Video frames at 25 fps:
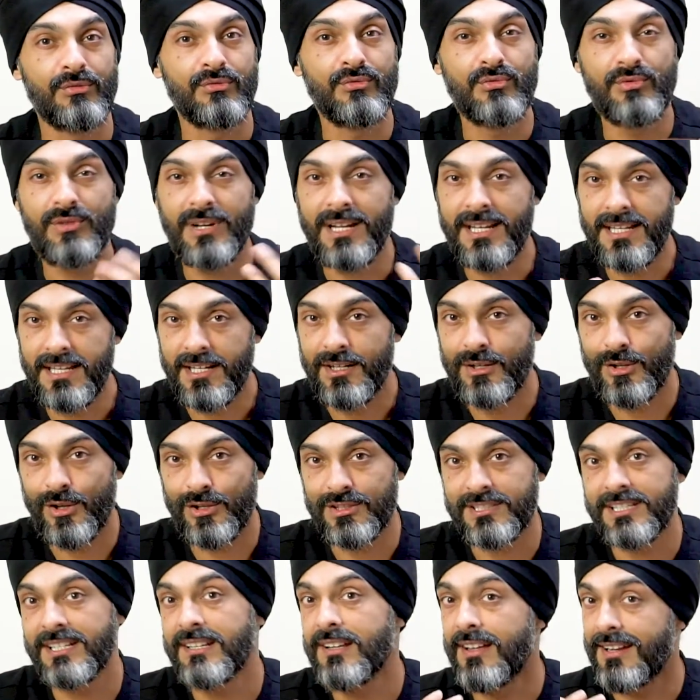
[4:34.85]
really
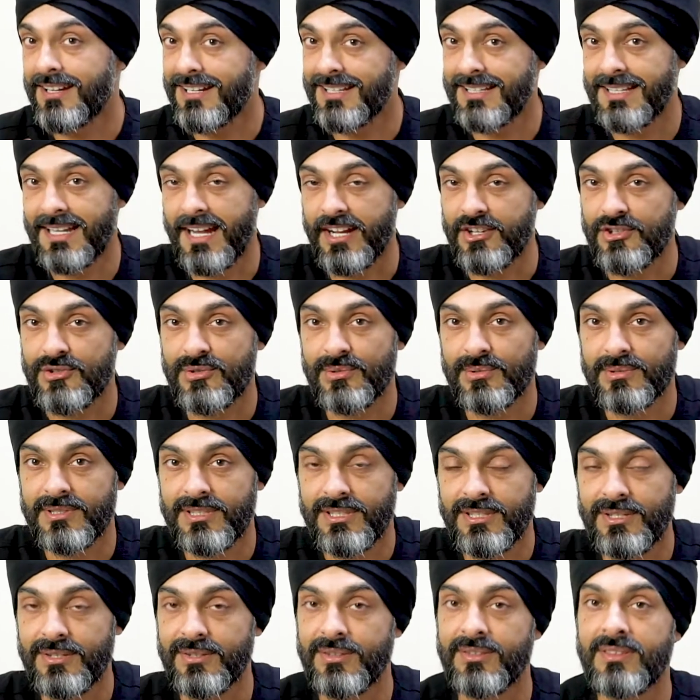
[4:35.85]
glossy like a natural
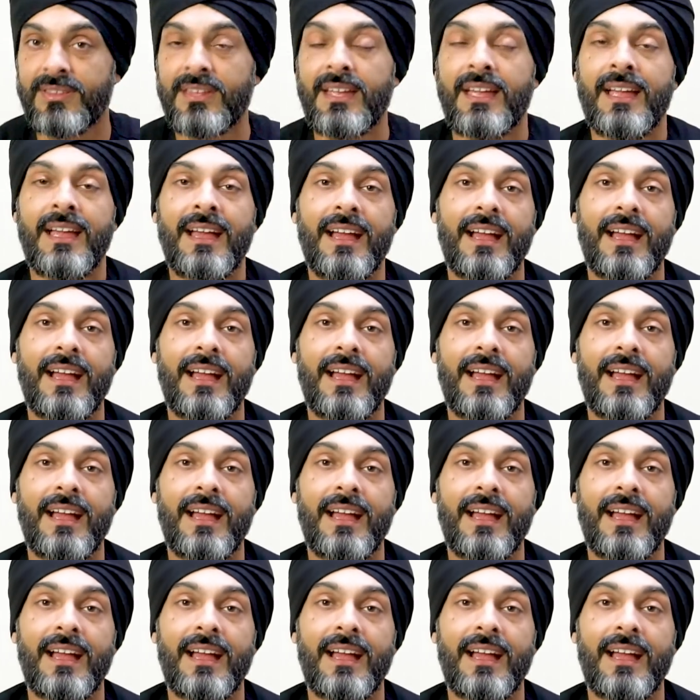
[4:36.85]
tooth,